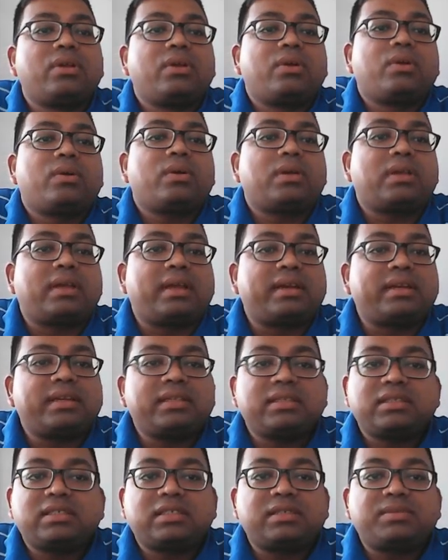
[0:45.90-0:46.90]
Okay, and
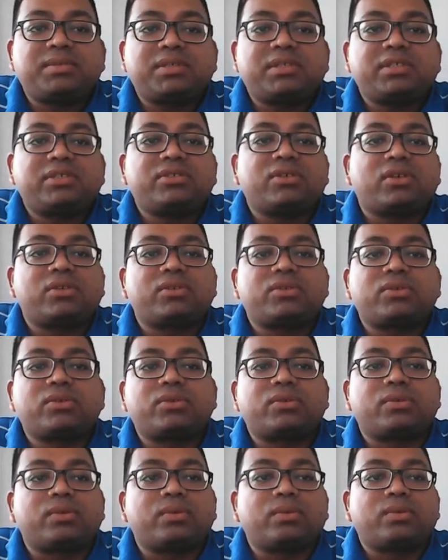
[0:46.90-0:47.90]
resistivity is
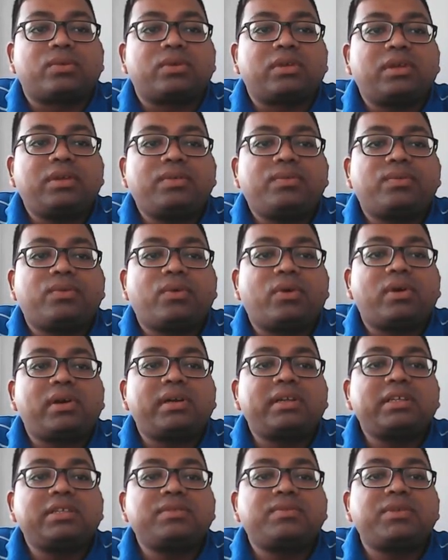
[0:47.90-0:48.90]
also rho. If
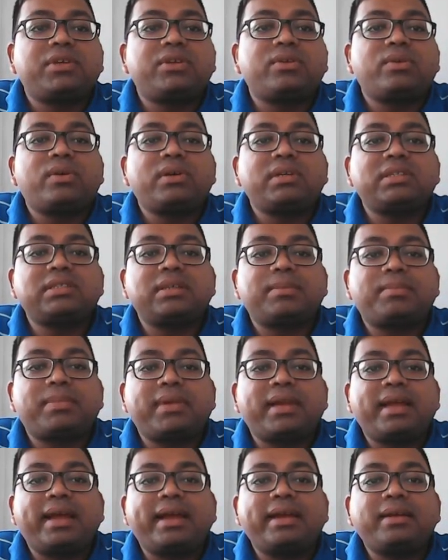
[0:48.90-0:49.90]
voltage V0 is
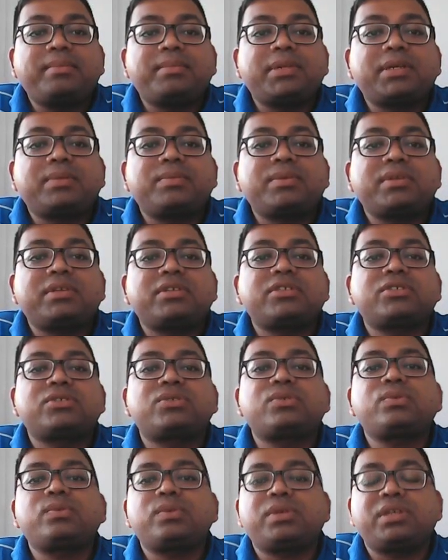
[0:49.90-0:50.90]
applied between its
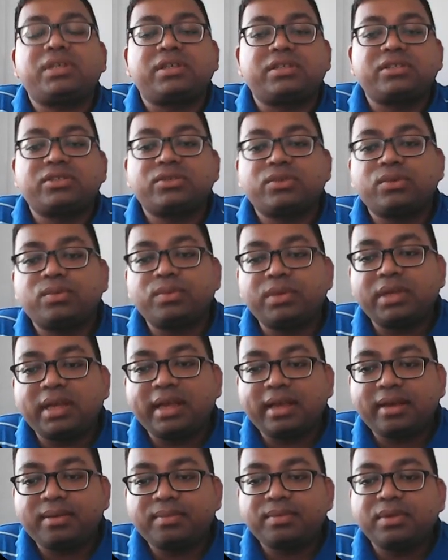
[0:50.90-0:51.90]
two ends, so we
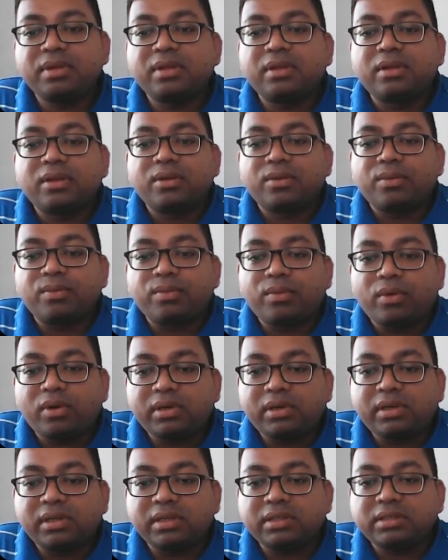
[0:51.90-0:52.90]
have
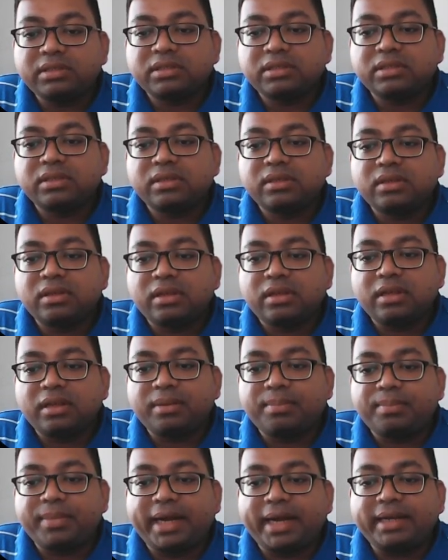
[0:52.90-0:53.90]
voltage, a
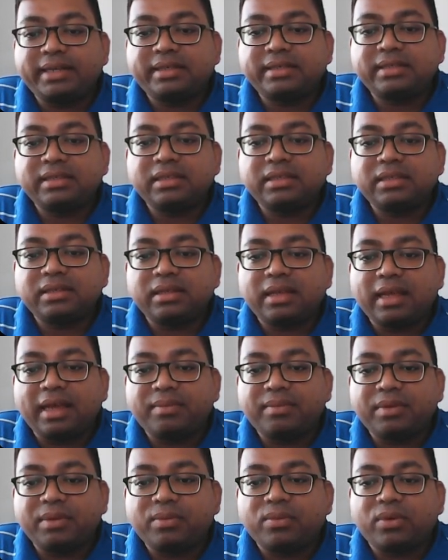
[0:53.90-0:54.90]
battery
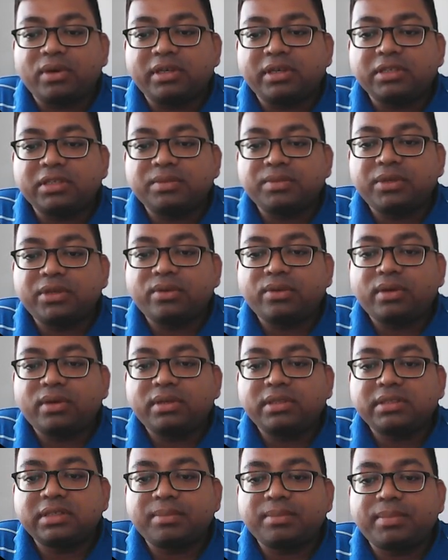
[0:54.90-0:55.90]
having voltage
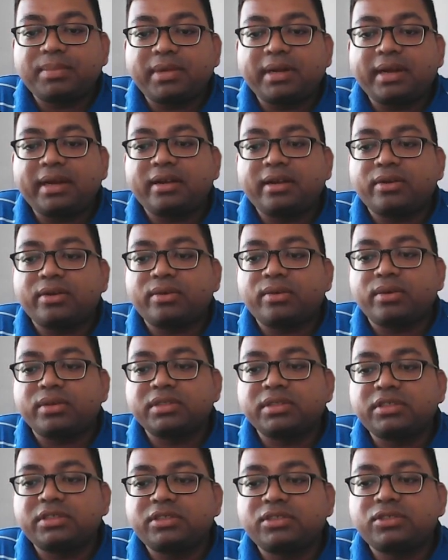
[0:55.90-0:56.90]
V0 is applied
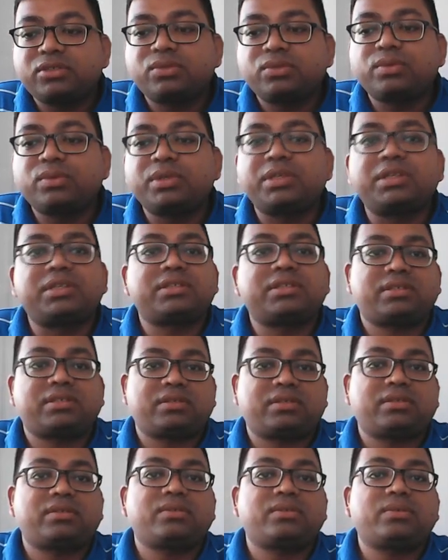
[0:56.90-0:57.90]
across its two
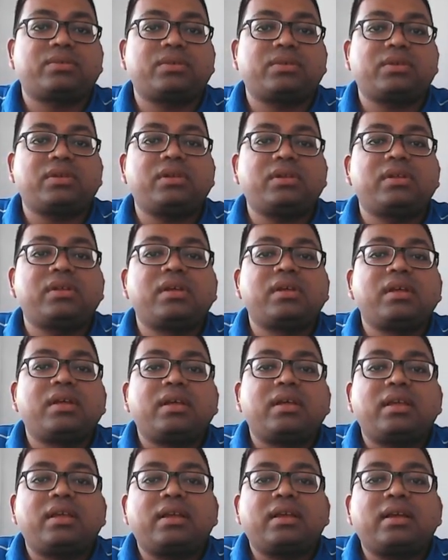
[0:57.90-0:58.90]
ends. Okay,
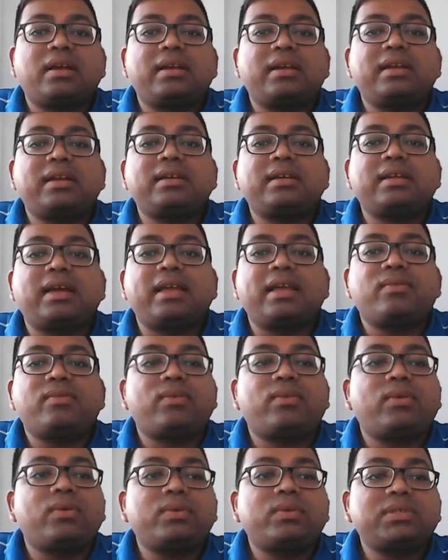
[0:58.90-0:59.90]
a current I
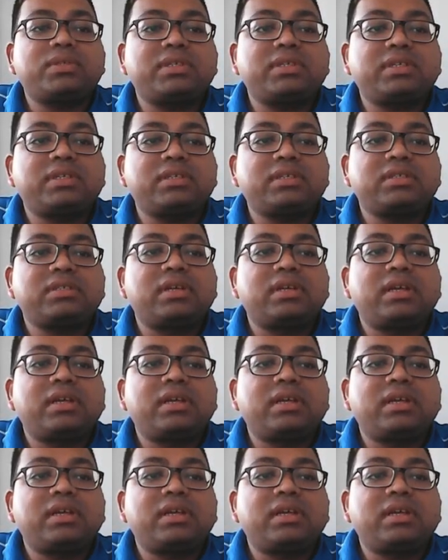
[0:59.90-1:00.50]
flows in it.